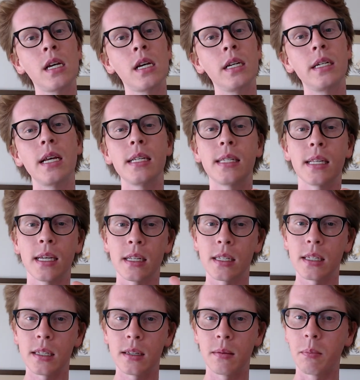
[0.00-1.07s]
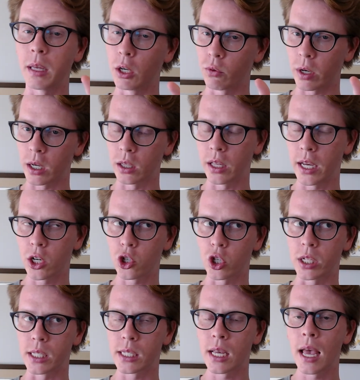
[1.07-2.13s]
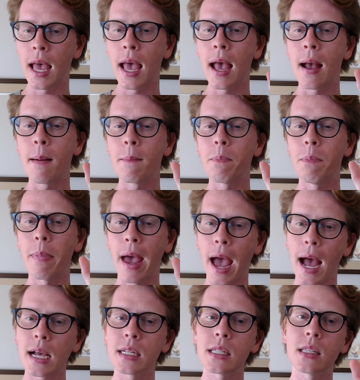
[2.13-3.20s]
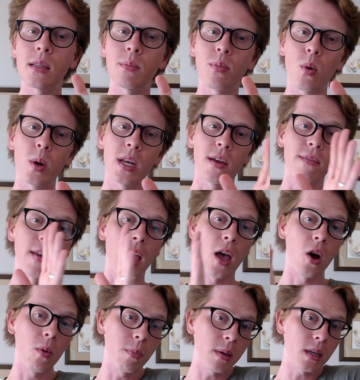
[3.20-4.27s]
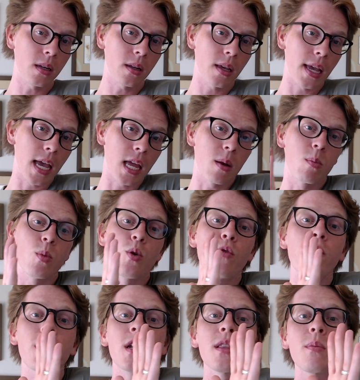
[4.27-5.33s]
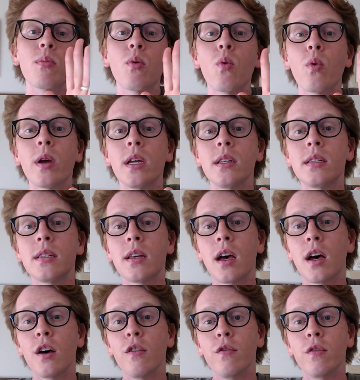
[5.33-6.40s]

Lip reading: does it, meaning regulations, pass the point of helping and move into the point of